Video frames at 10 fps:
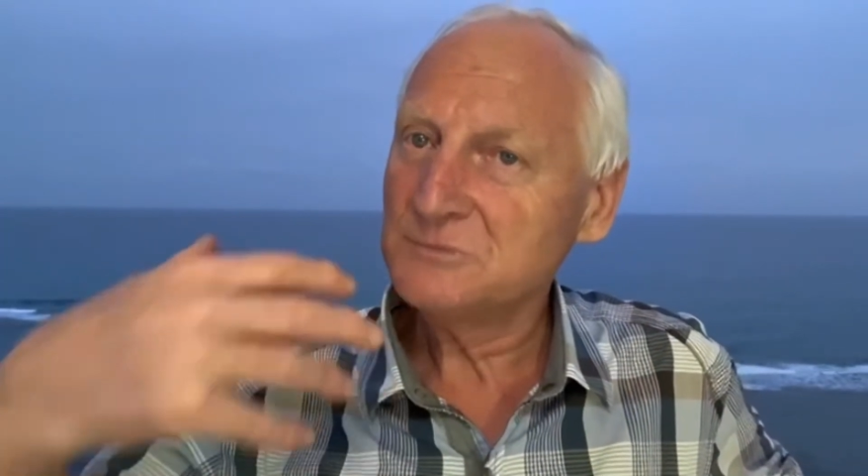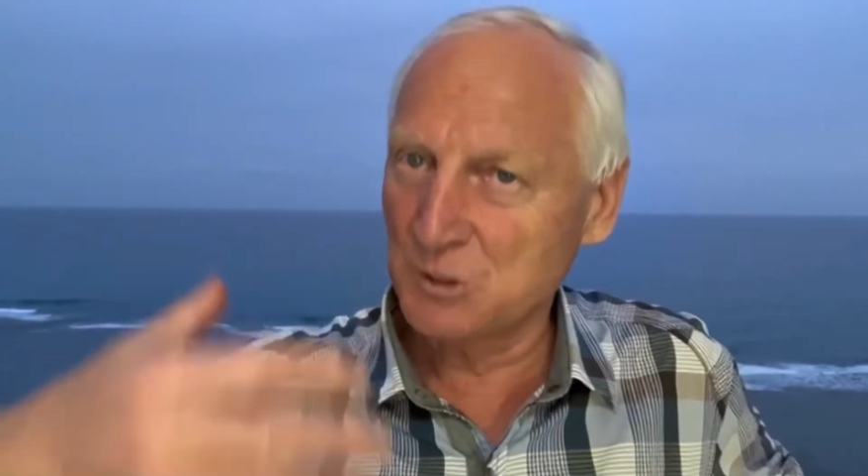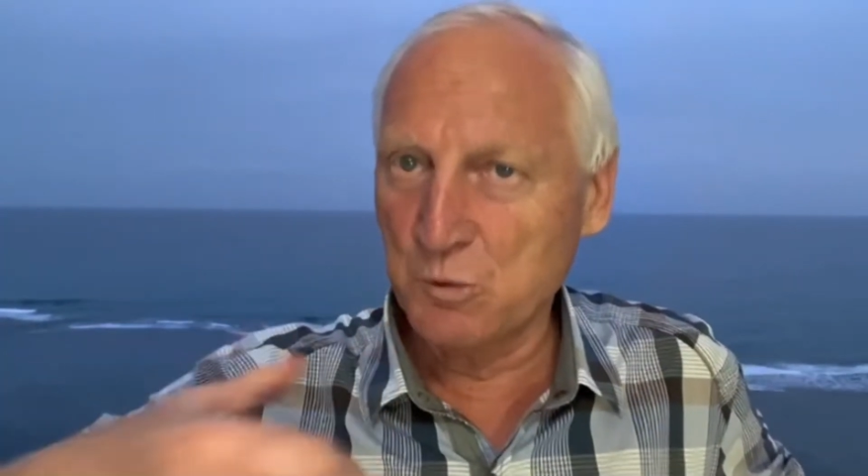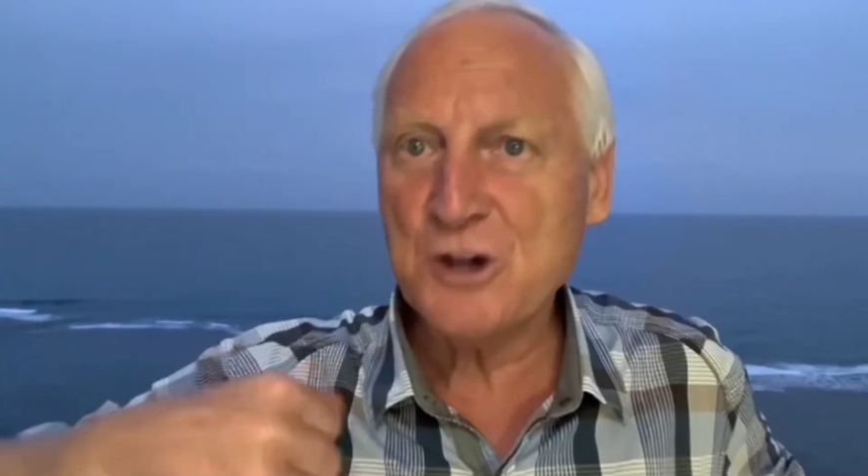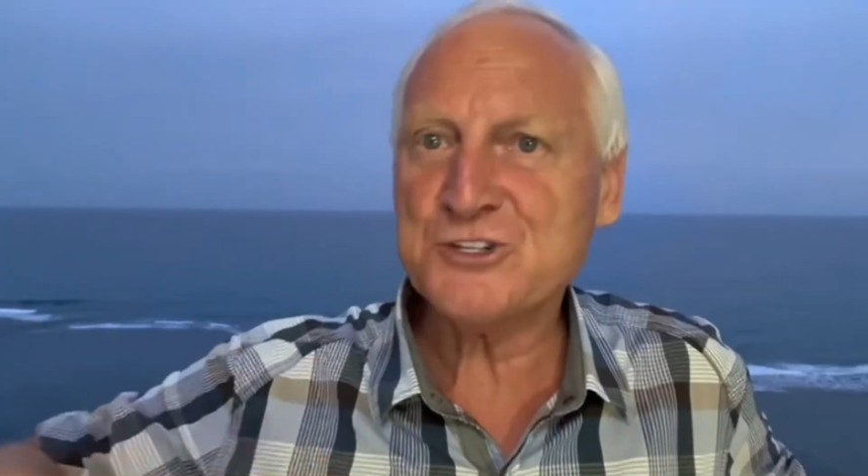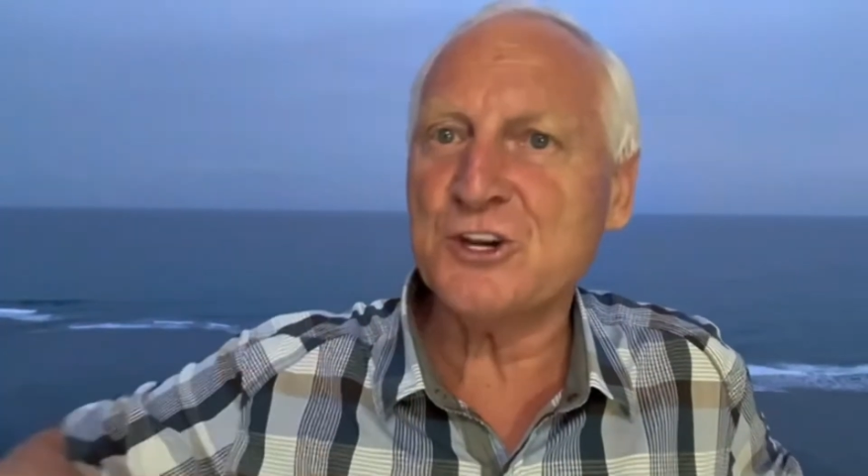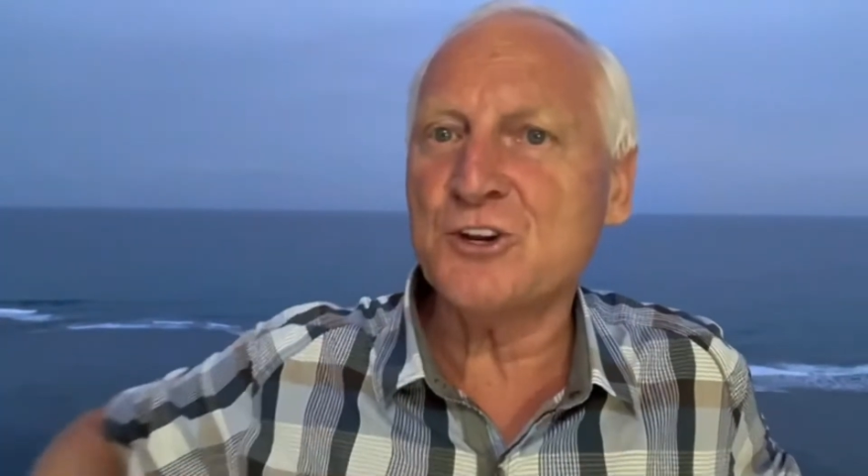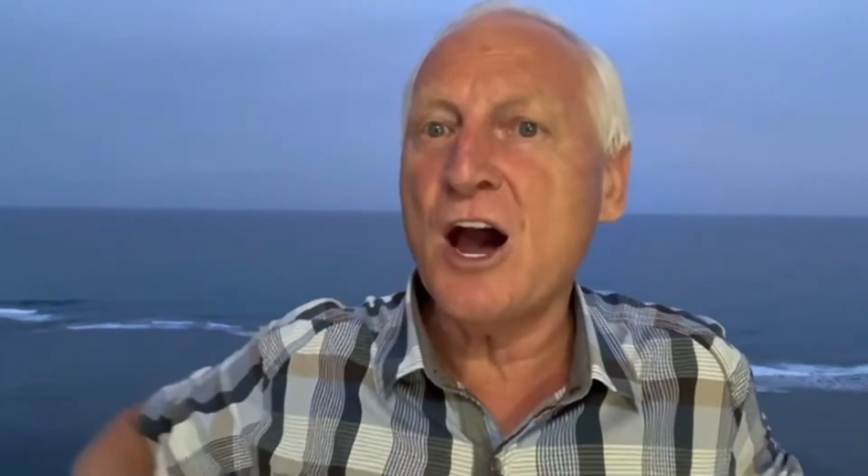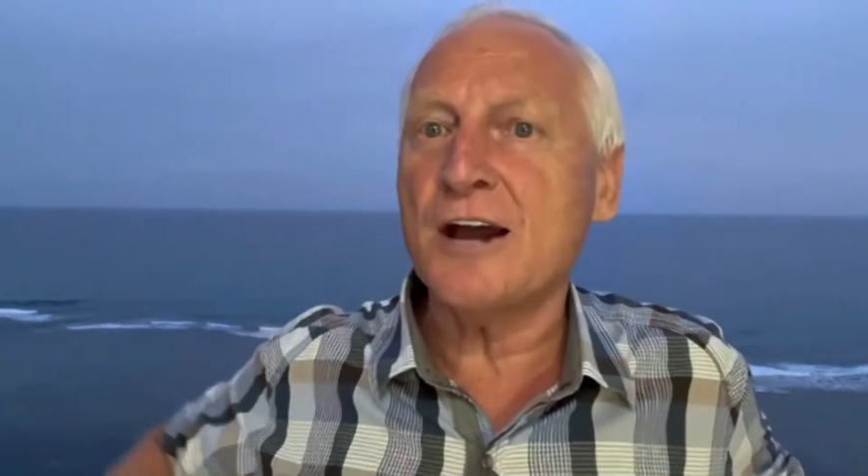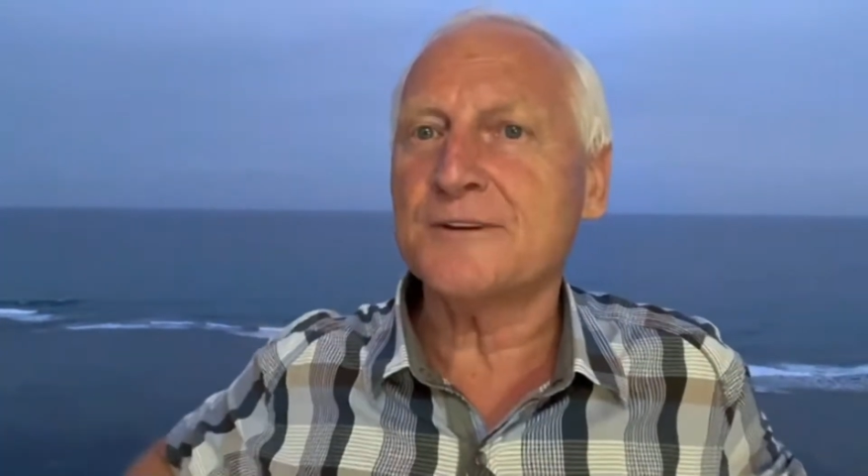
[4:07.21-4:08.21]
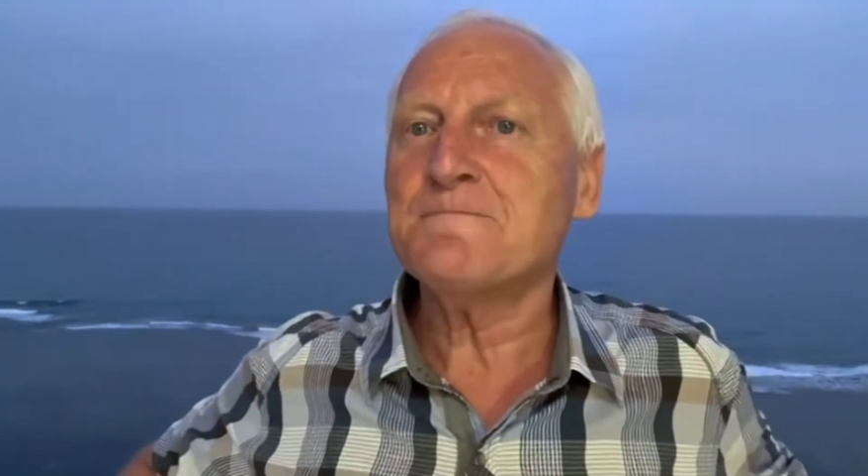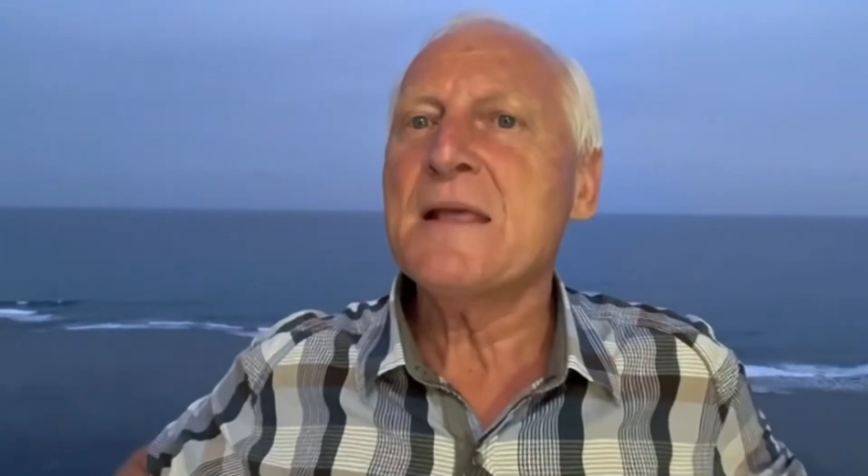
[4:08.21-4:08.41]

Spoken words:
the worse it got.